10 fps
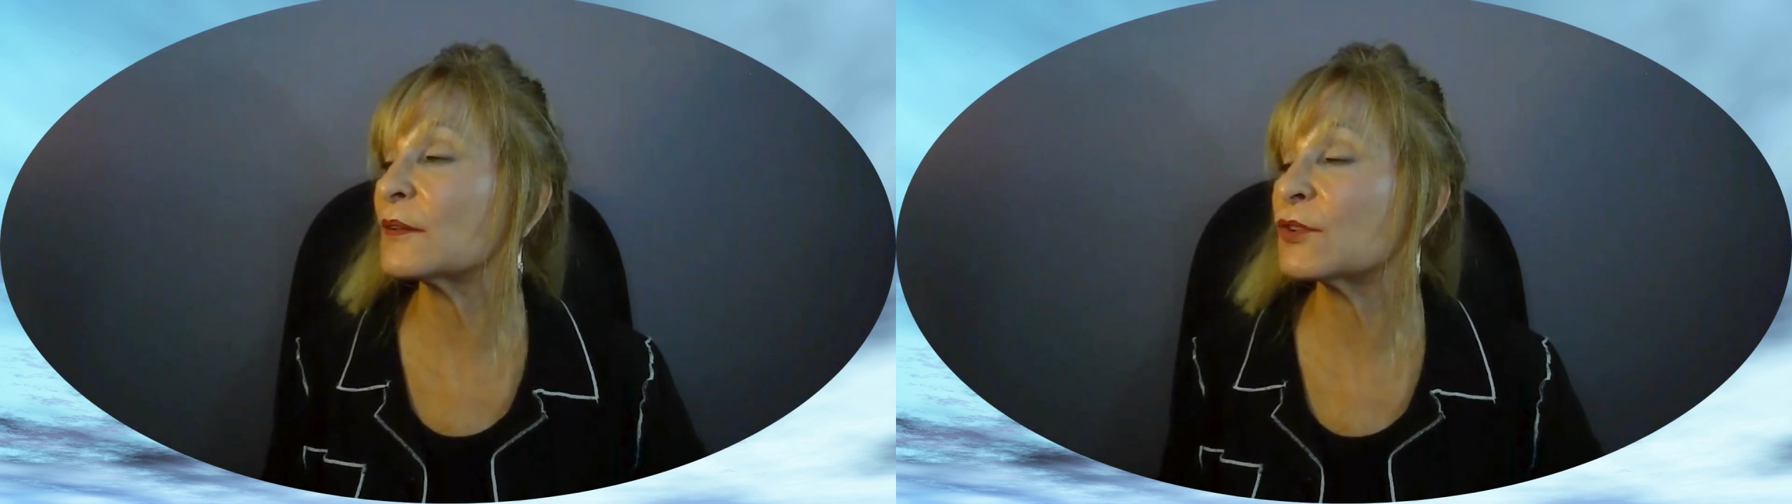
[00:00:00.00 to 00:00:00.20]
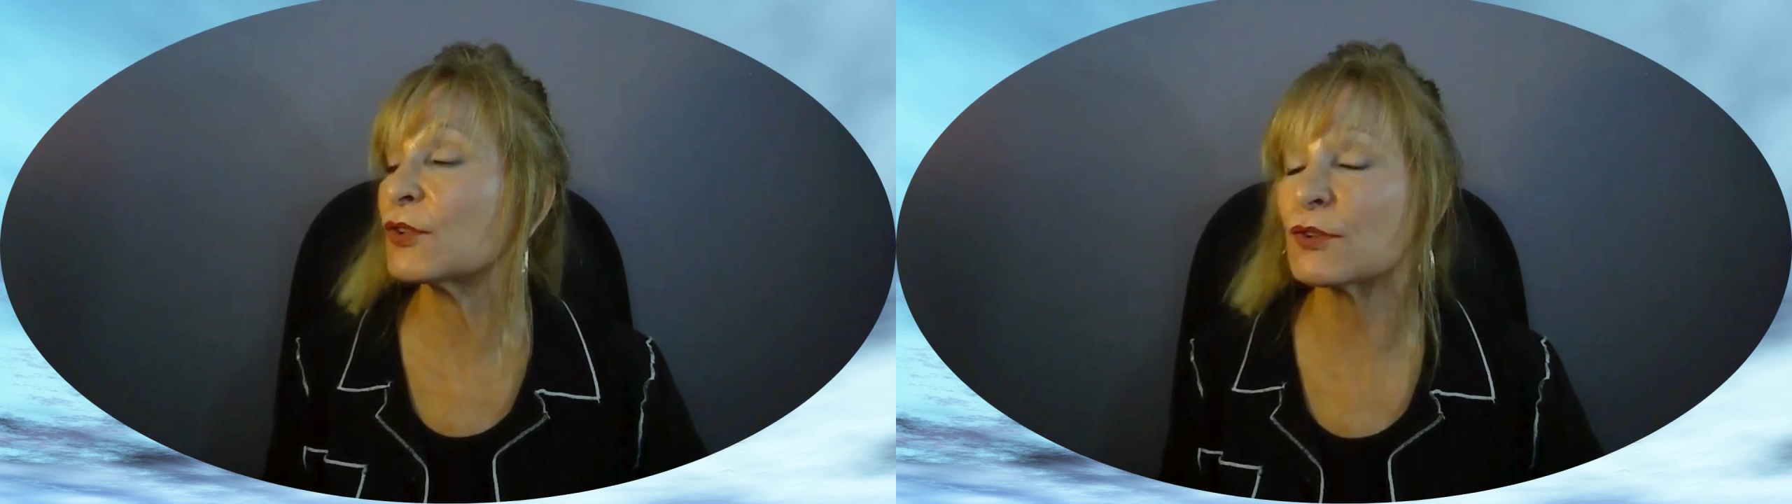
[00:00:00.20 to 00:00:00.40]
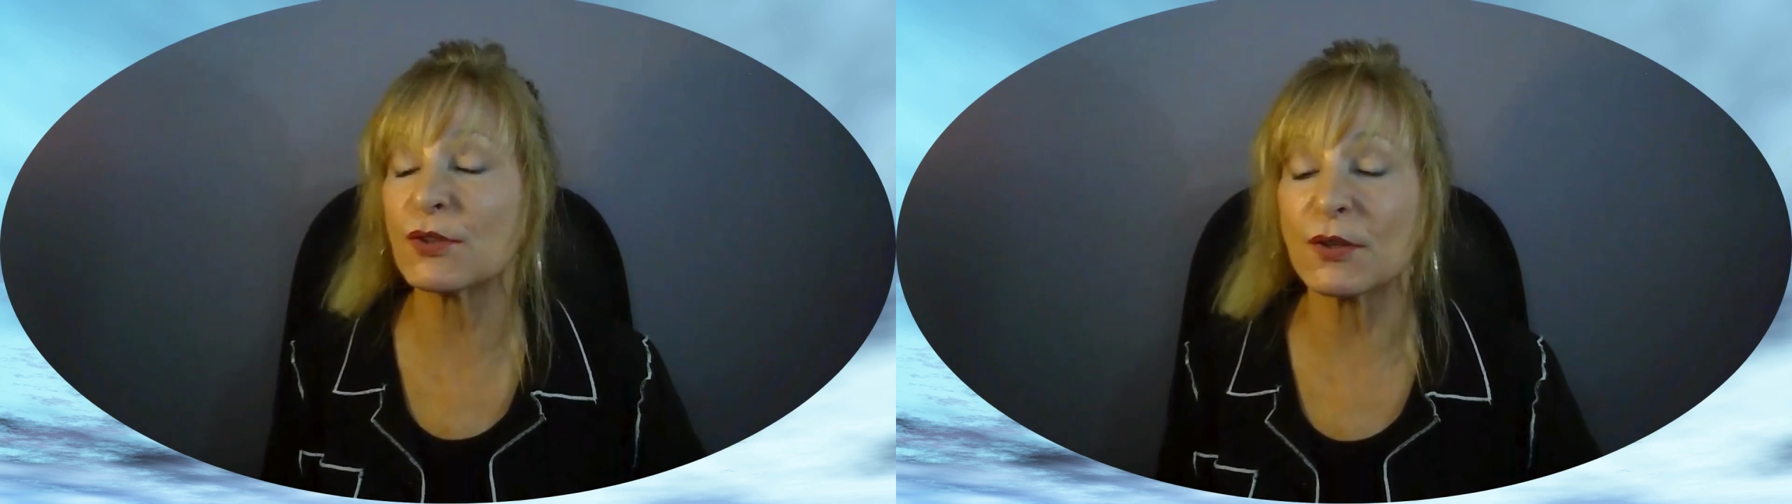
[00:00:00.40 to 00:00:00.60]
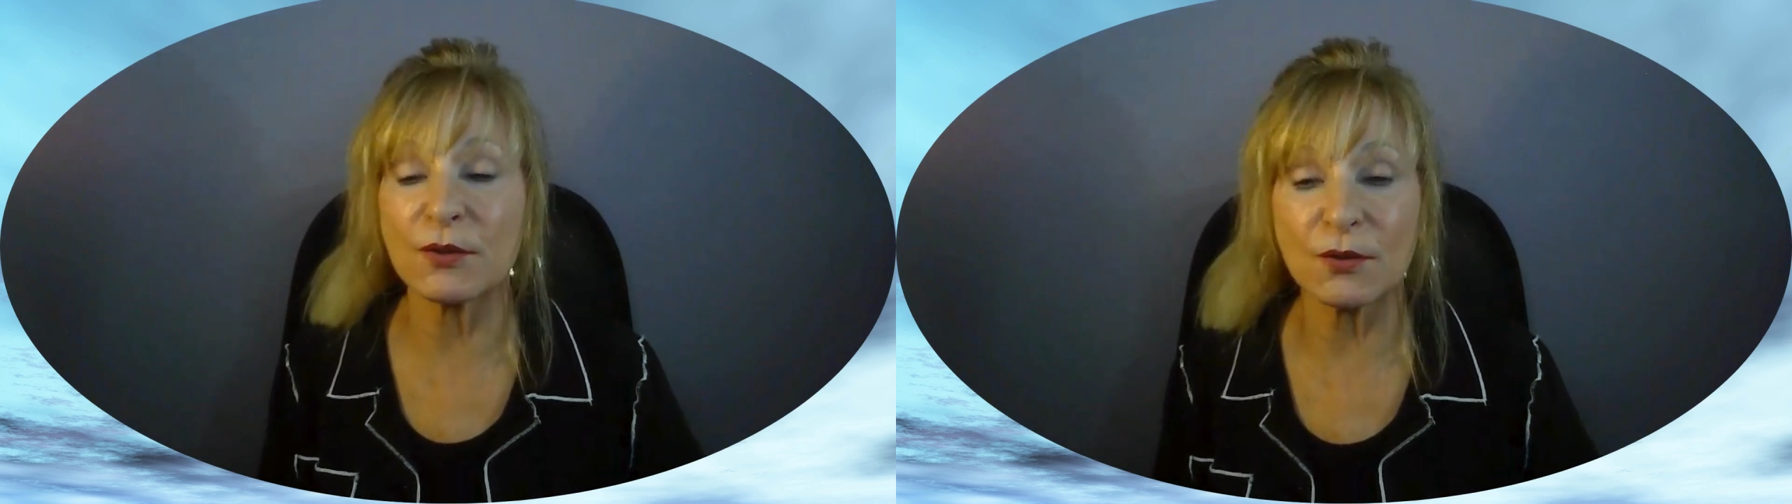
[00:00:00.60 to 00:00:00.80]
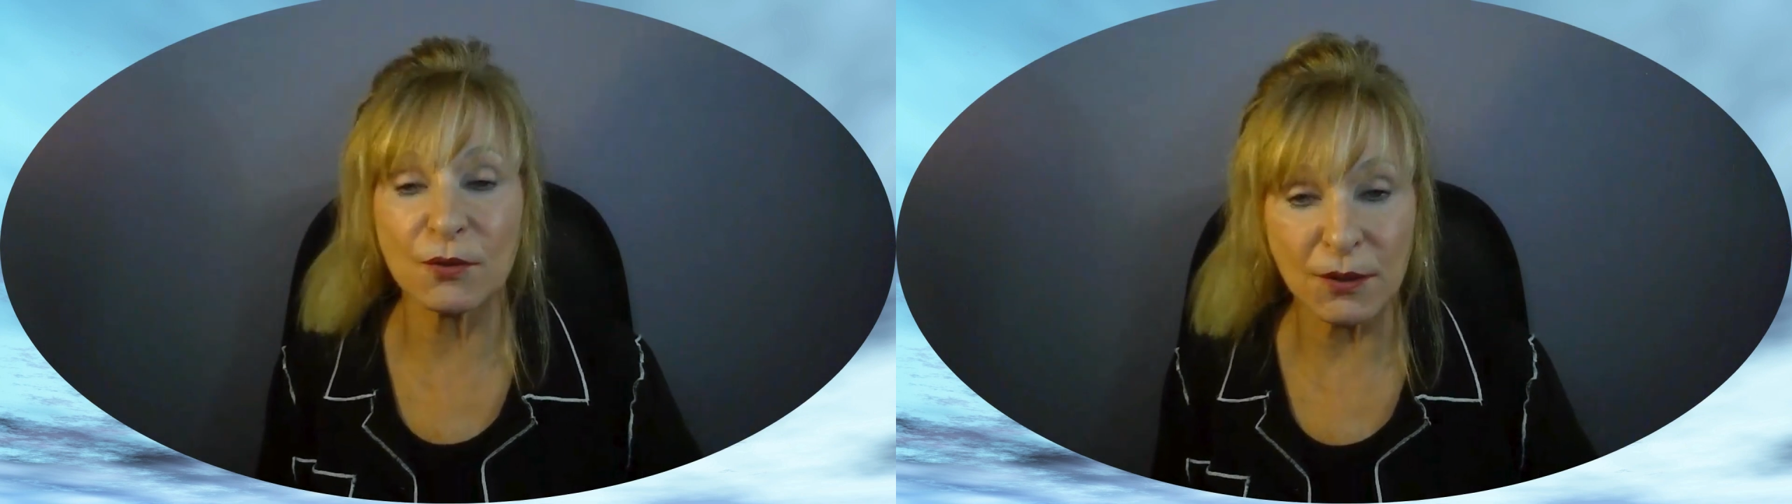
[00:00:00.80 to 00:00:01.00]
church
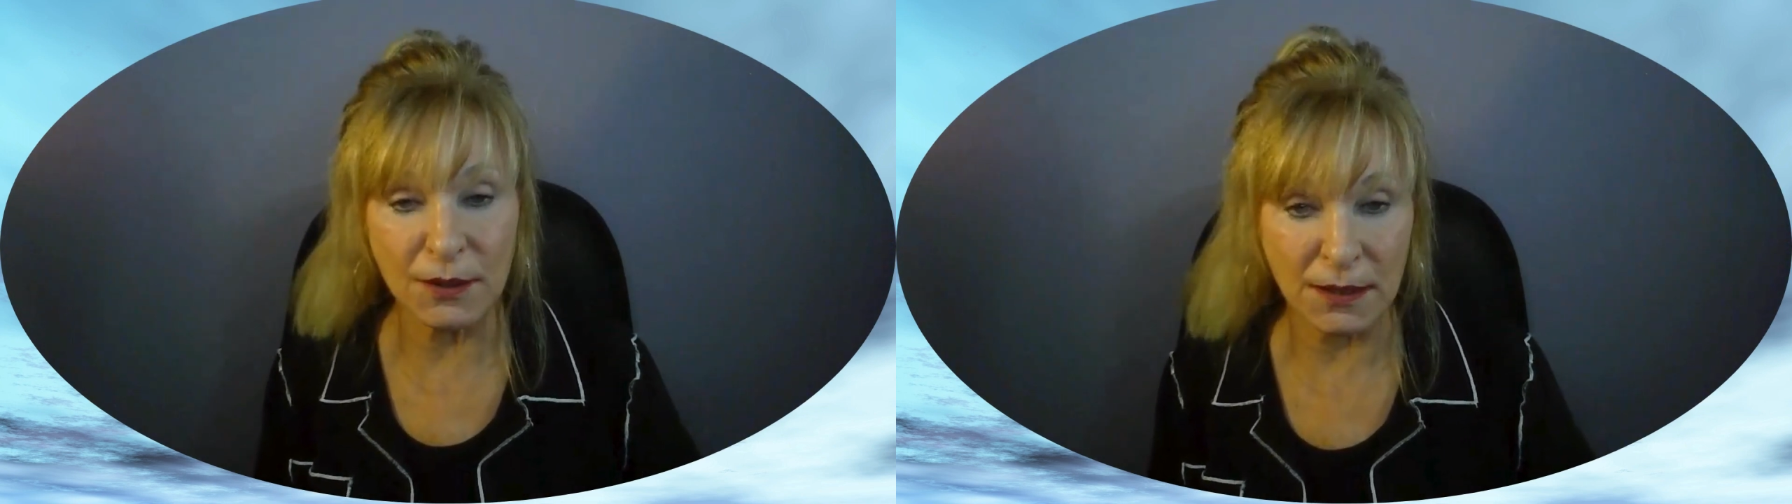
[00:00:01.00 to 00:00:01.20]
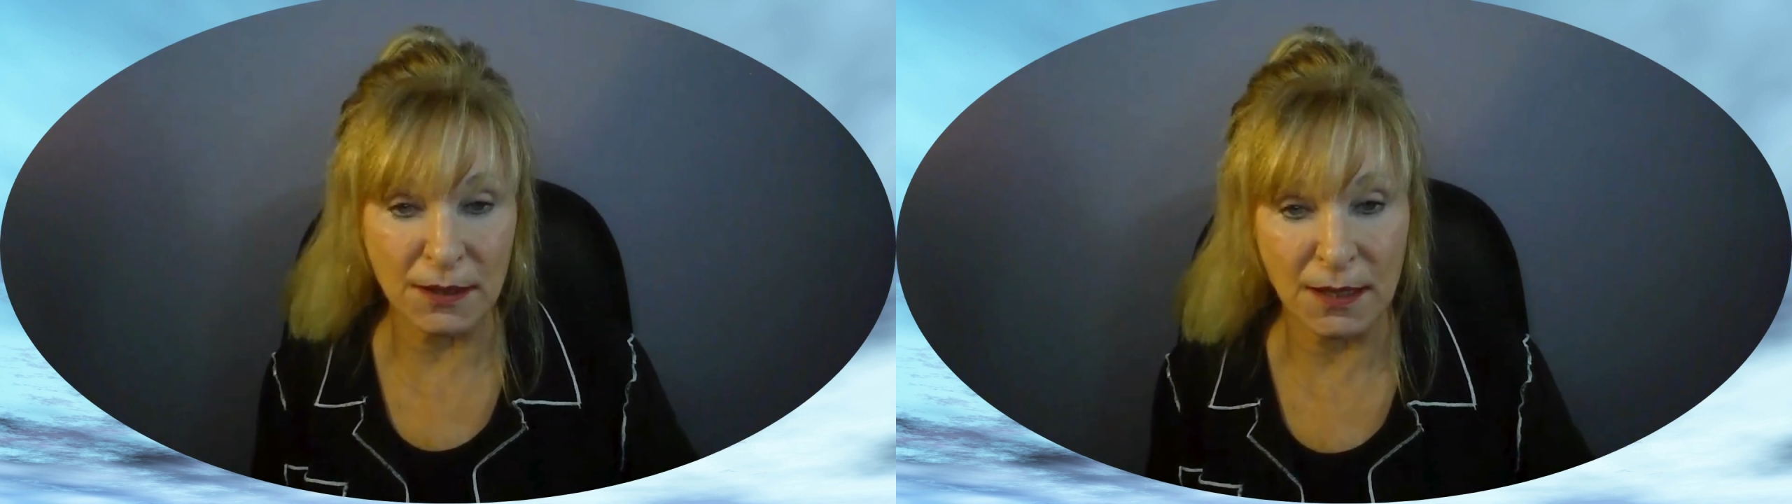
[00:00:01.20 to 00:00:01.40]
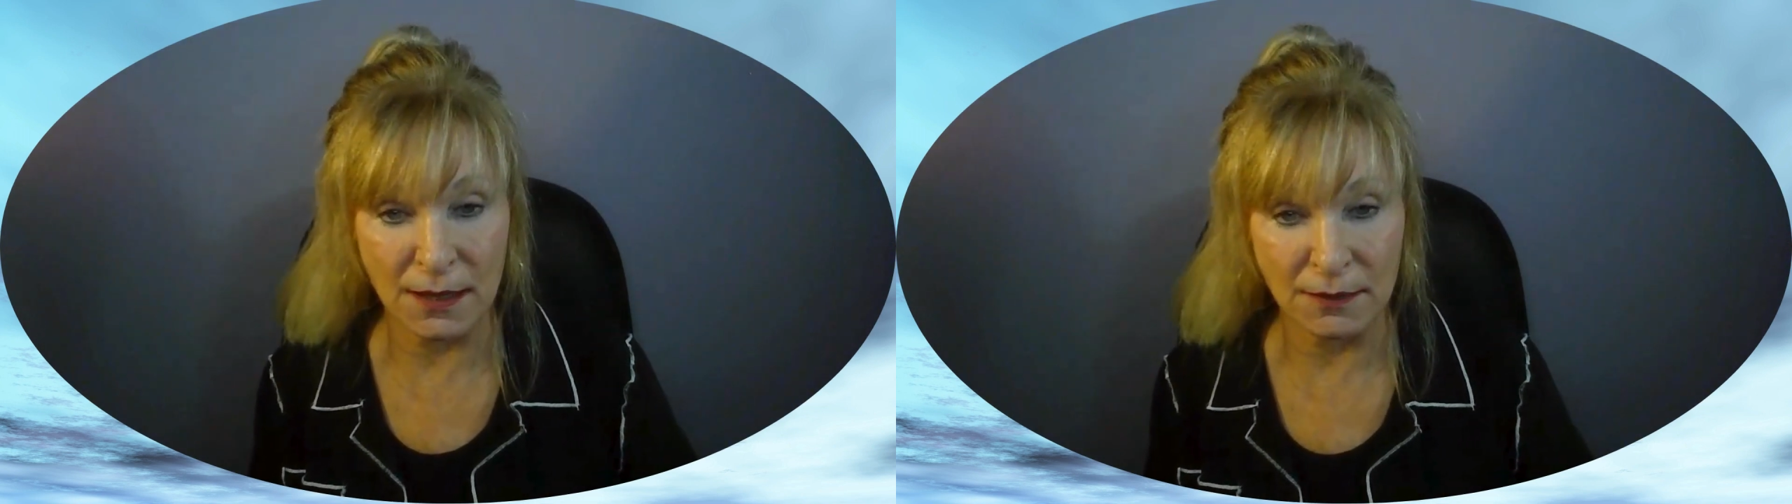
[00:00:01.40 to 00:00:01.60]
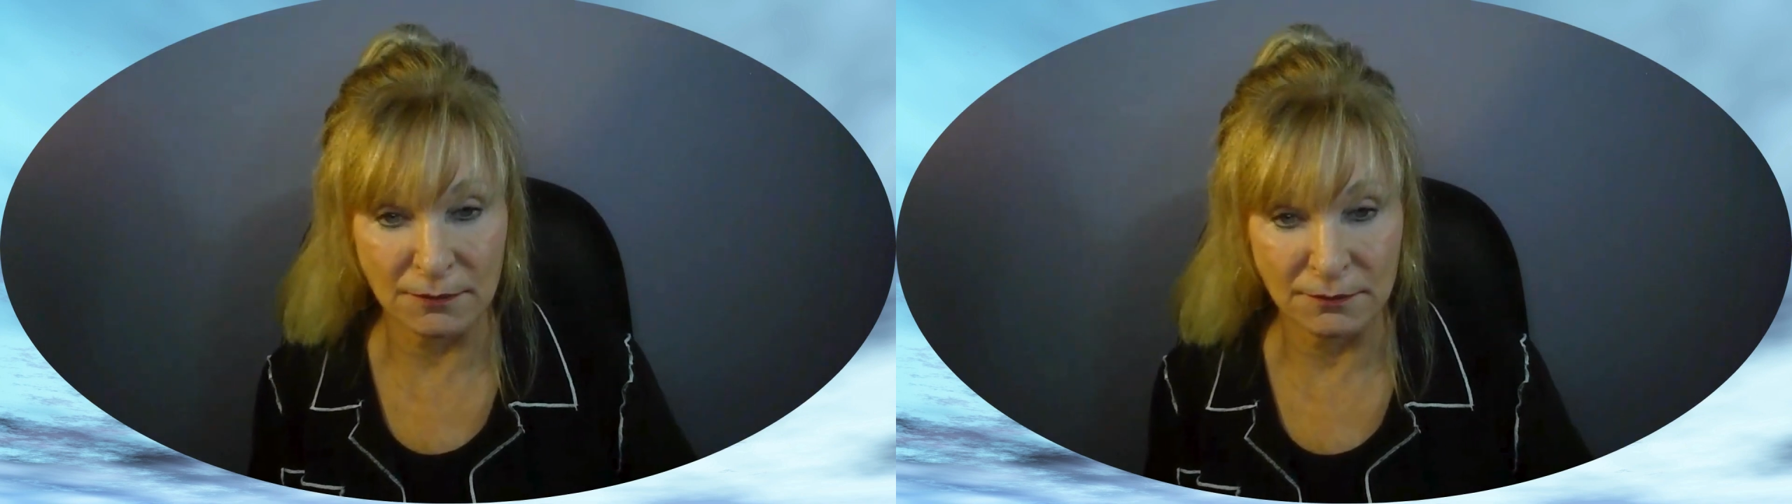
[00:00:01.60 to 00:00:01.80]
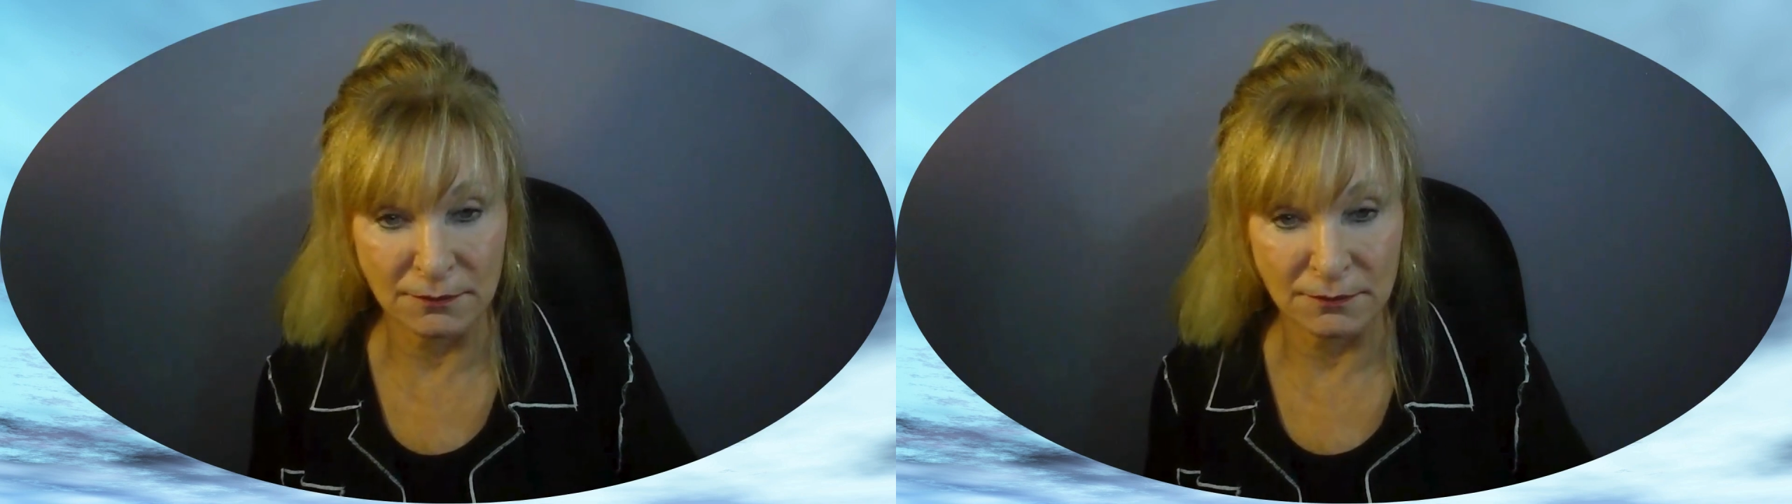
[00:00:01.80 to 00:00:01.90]
authority again.